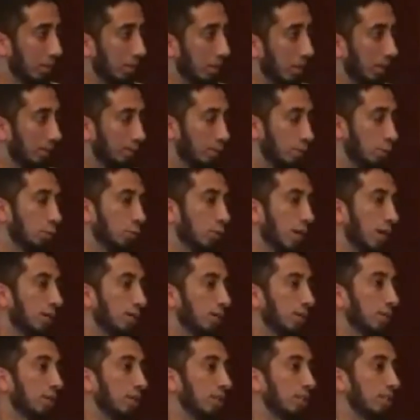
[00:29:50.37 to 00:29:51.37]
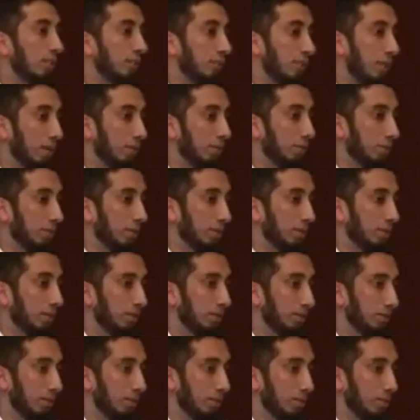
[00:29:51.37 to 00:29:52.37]
If you try to raise a family
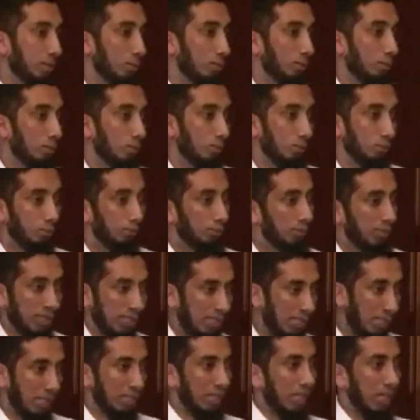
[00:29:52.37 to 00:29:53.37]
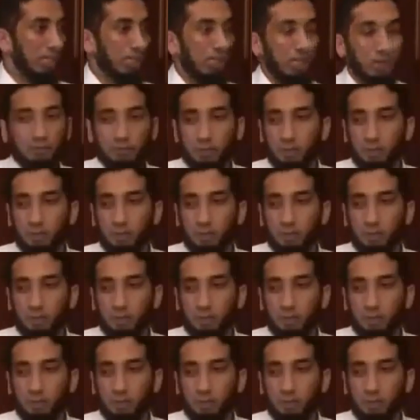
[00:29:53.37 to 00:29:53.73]
disconnected